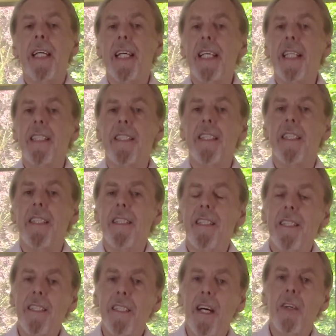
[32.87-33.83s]
is
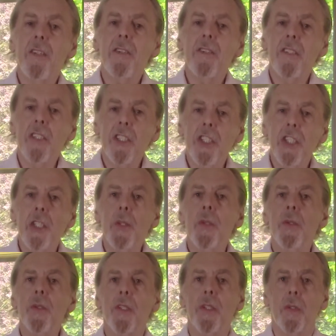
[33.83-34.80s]
don't
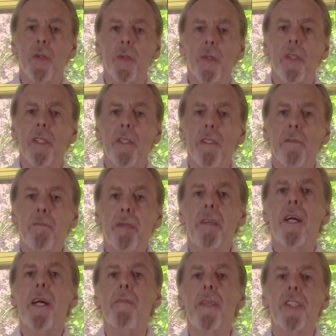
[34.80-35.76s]
Google
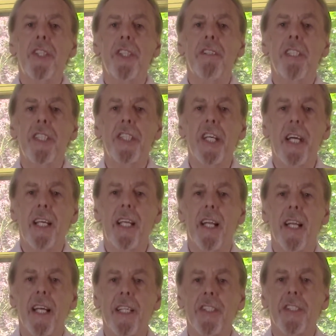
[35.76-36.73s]
premature
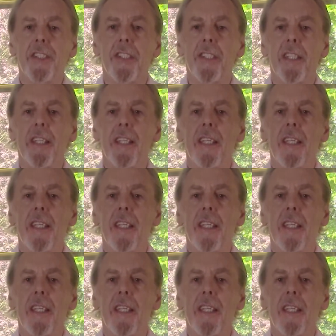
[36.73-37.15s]
ejaculation.